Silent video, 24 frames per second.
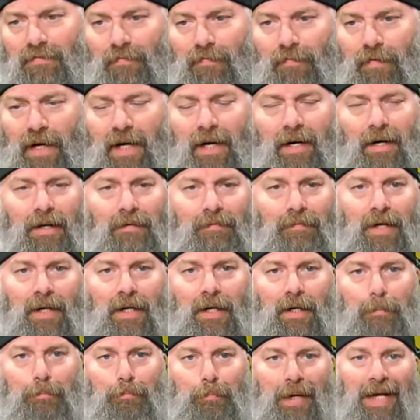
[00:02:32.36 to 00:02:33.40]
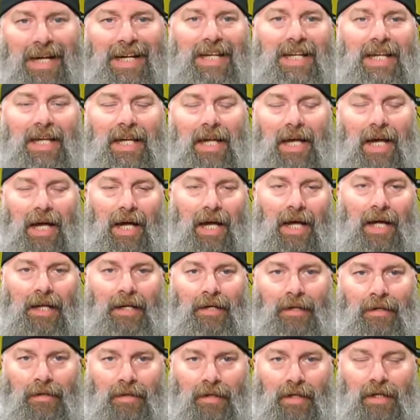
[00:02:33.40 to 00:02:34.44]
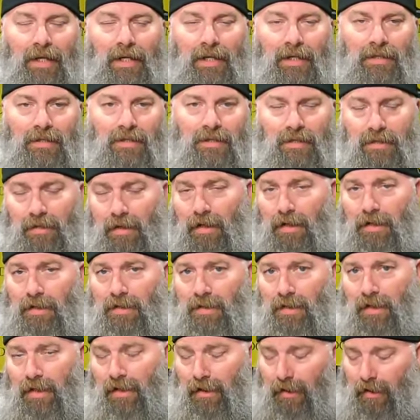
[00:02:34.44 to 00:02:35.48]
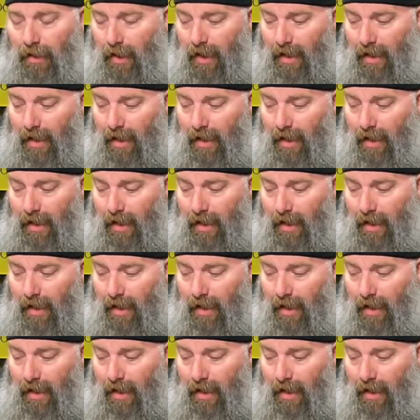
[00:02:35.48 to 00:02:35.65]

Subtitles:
it's very, very picky on the slugs that